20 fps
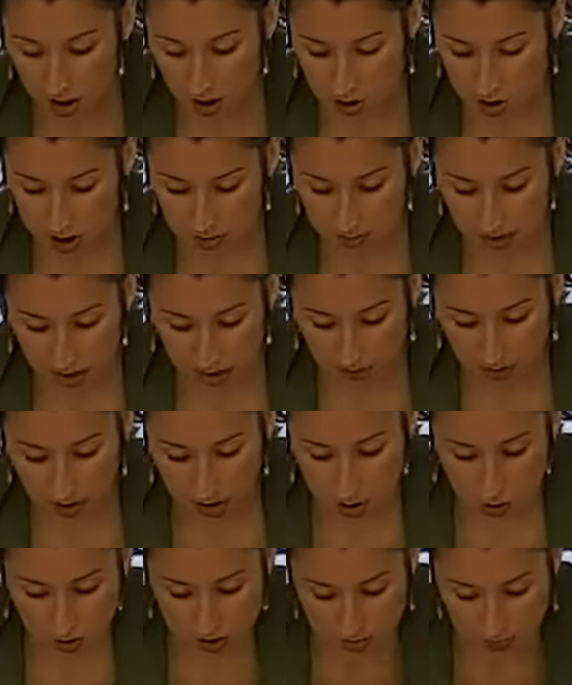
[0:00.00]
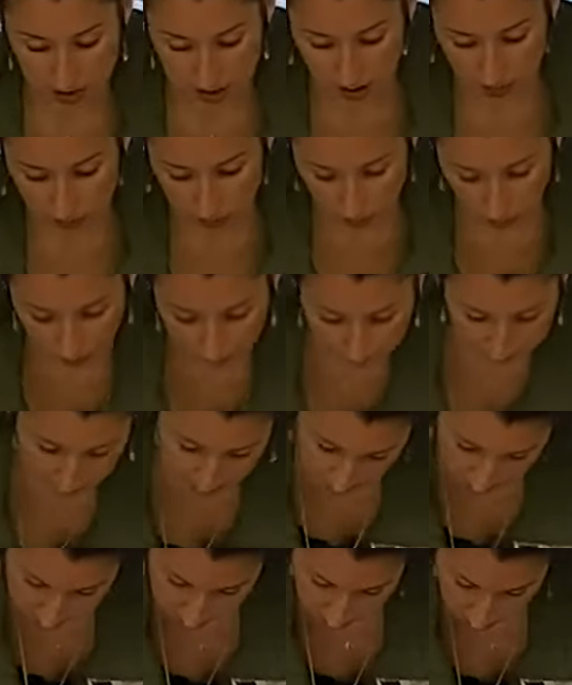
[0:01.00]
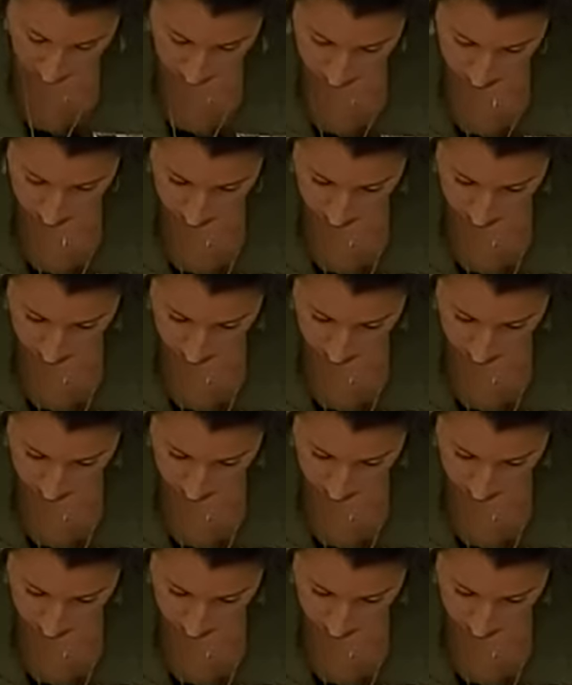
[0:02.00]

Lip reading: She made everyday chores meaningful, period.